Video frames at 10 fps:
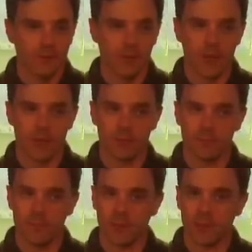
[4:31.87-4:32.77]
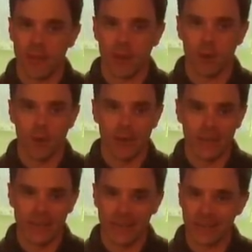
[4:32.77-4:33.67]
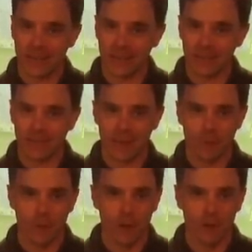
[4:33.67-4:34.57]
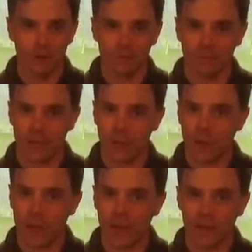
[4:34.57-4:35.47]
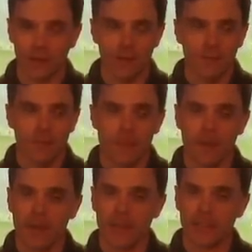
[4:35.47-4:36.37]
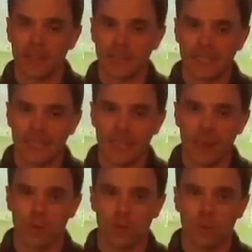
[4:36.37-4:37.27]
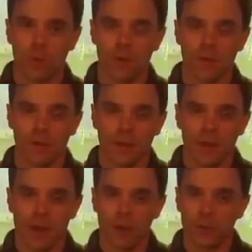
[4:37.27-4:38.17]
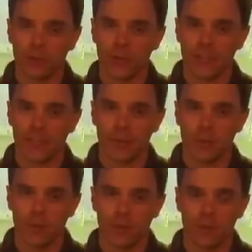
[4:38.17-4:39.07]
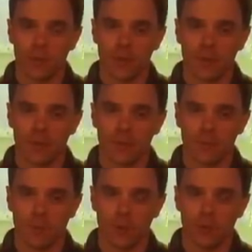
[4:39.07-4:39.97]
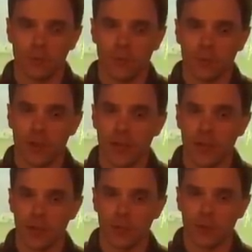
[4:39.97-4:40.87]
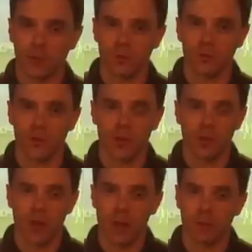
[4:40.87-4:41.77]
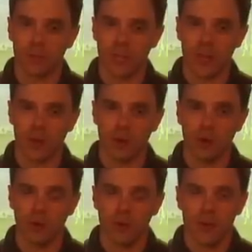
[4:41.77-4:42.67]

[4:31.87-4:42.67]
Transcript: okay, and you're not quite hitting it that well right away, okay, is to stick with always try to stick with what you've been trying to do. You're trying to accomplish that goal,